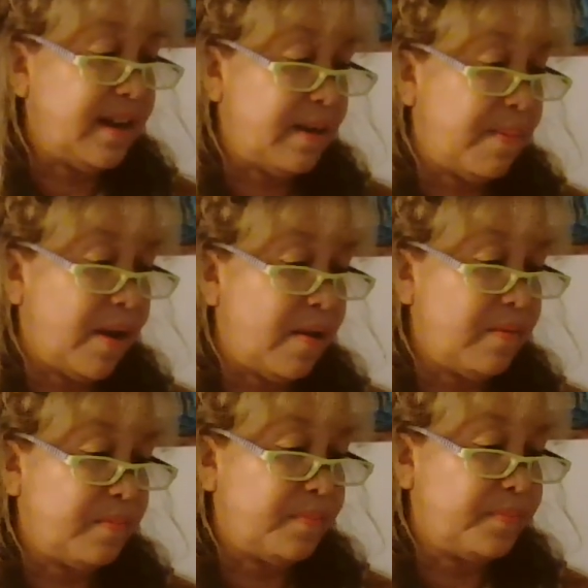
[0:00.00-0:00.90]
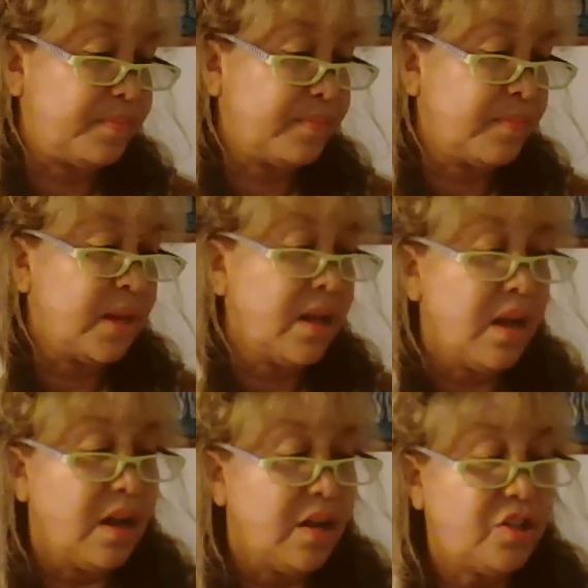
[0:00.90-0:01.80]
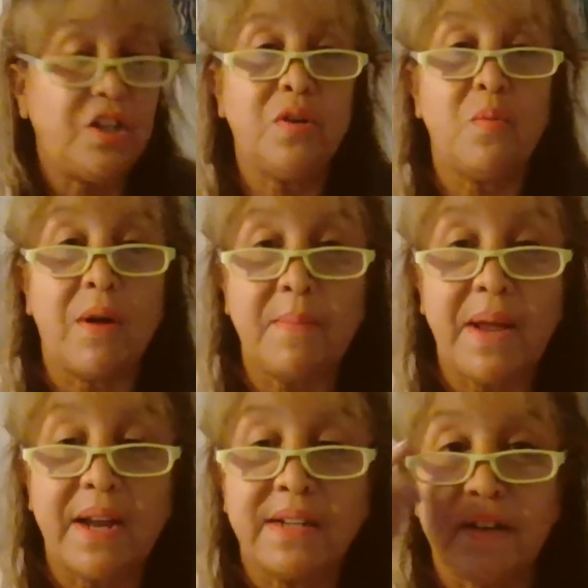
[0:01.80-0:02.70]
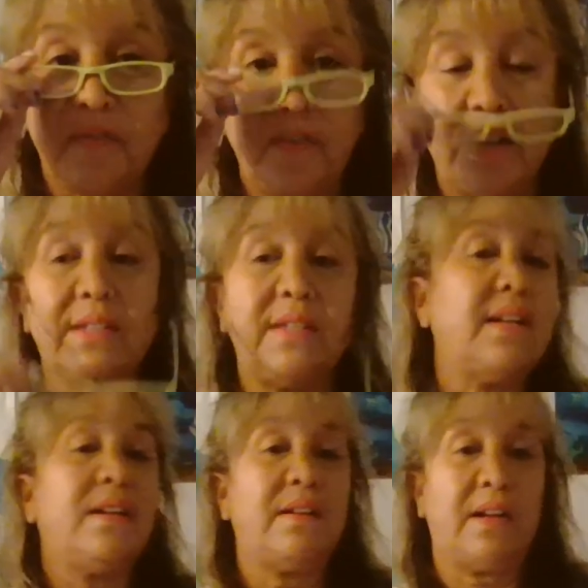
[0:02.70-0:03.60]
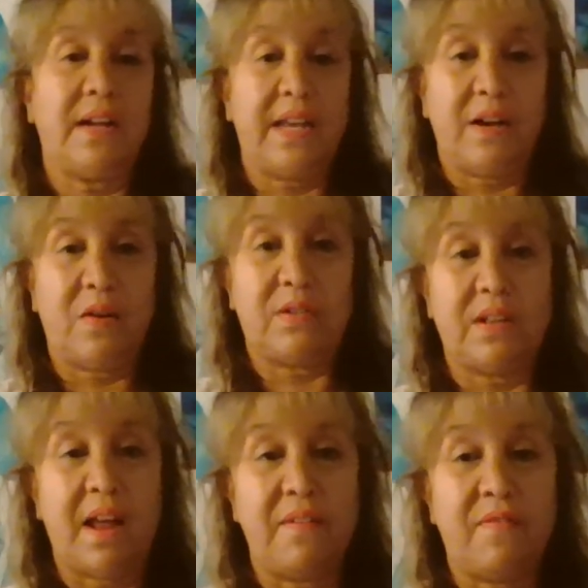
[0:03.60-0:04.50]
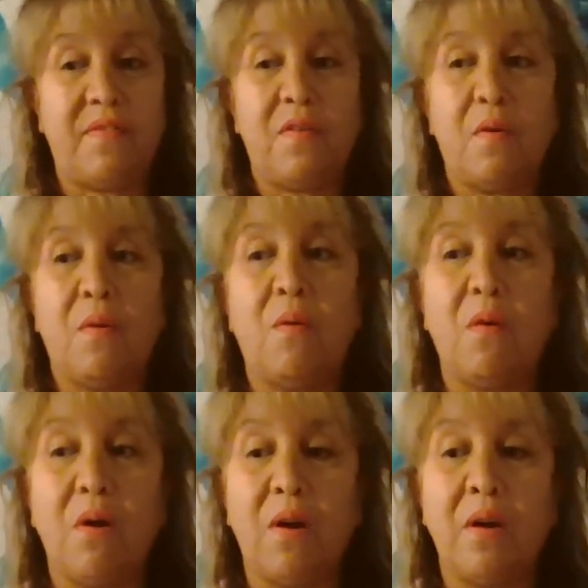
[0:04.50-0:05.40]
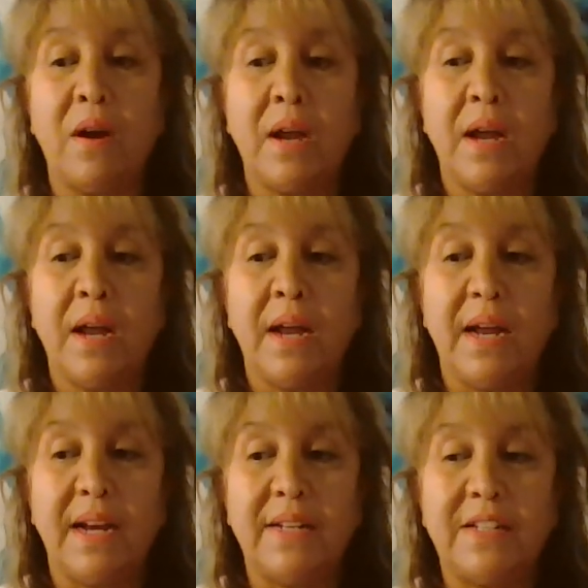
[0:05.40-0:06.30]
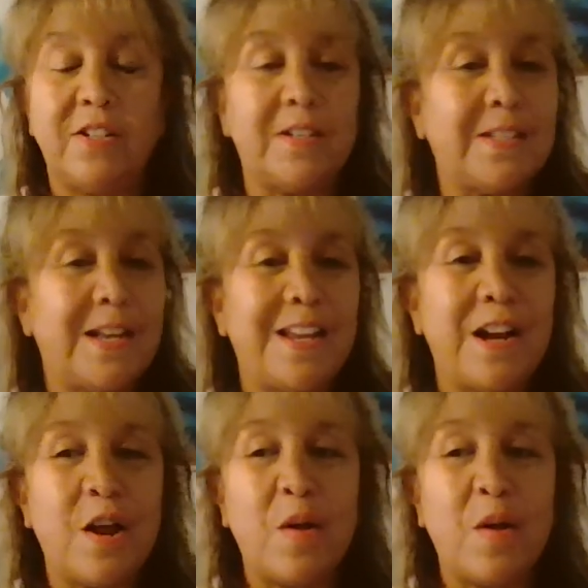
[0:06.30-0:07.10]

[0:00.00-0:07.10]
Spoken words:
to think about. Do you want to make a difference in a kiddo's life? Or is just like,